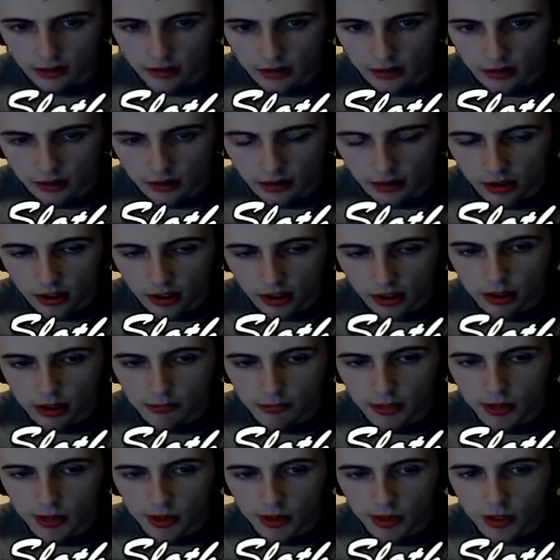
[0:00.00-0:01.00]

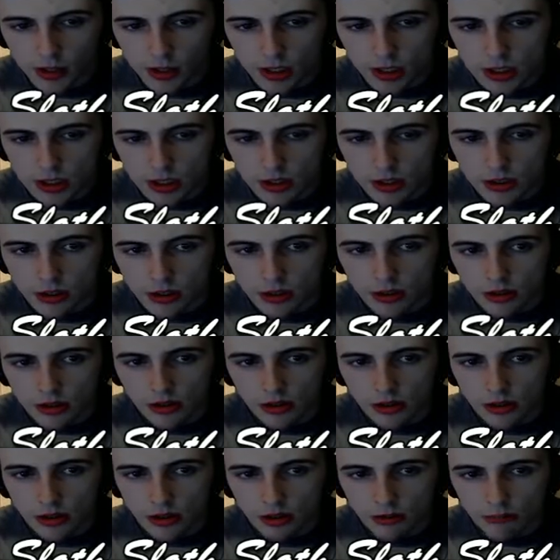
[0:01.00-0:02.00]
Creepers.
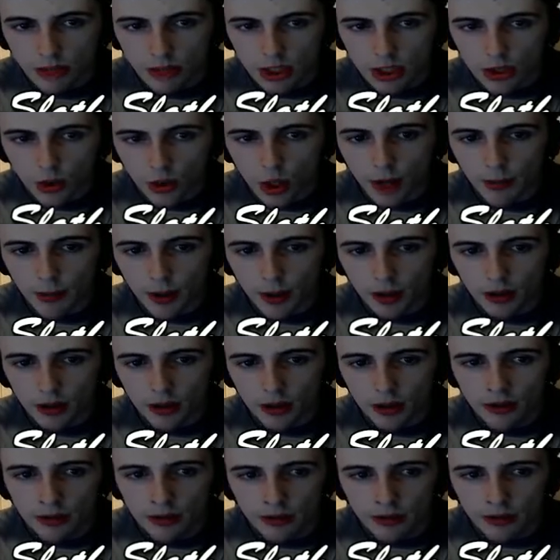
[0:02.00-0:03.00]
Mr.
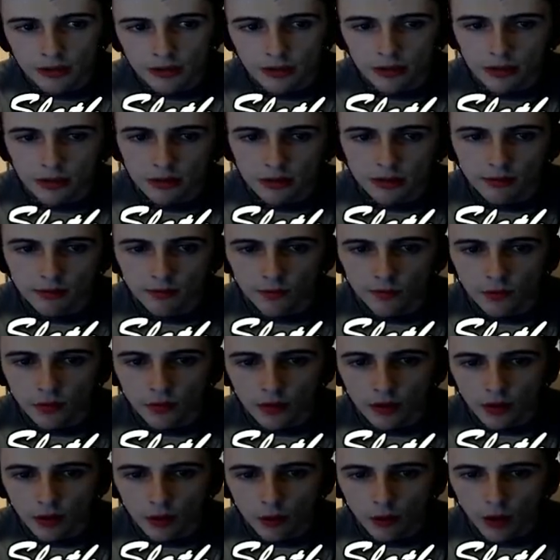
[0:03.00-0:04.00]
Creeper!
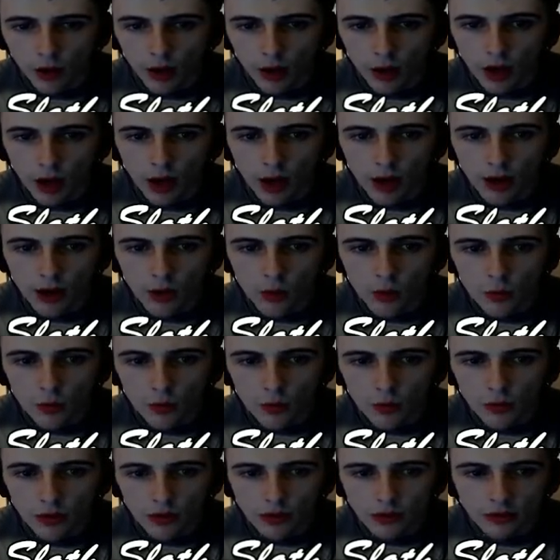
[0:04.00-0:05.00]
Where are
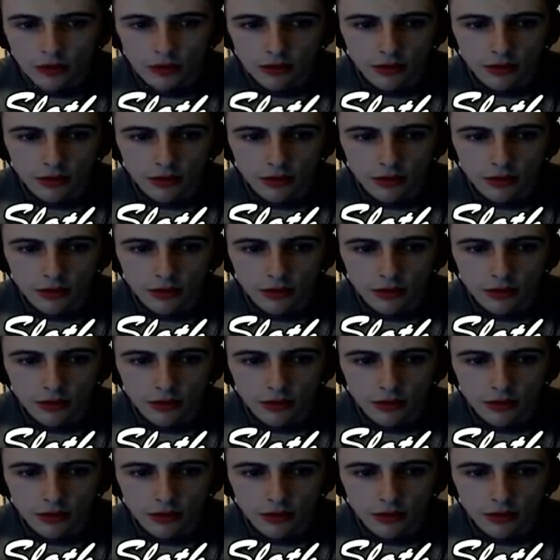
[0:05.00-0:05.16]
you?